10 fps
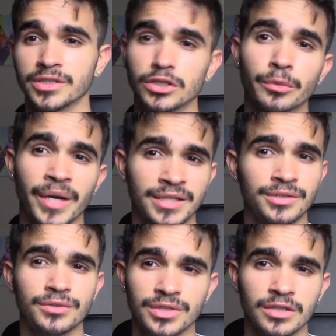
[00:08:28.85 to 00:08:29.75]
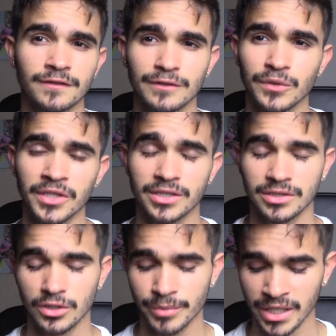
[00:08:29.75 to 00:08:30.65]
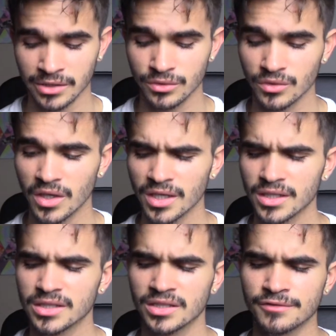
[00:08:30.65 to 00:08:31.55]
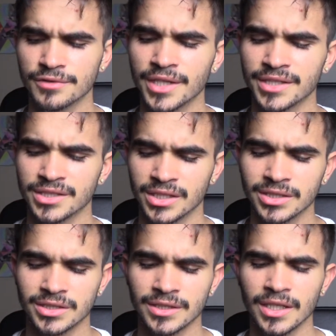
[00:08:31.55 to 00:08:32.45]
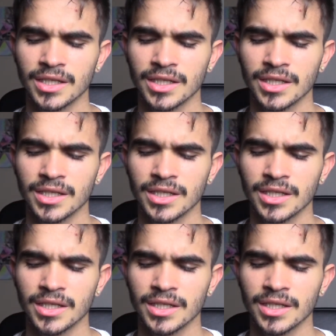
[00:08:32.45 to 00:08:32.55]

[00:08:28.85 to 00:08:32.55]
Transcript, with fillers: Go back to your self-awareness. Go back to self-realization.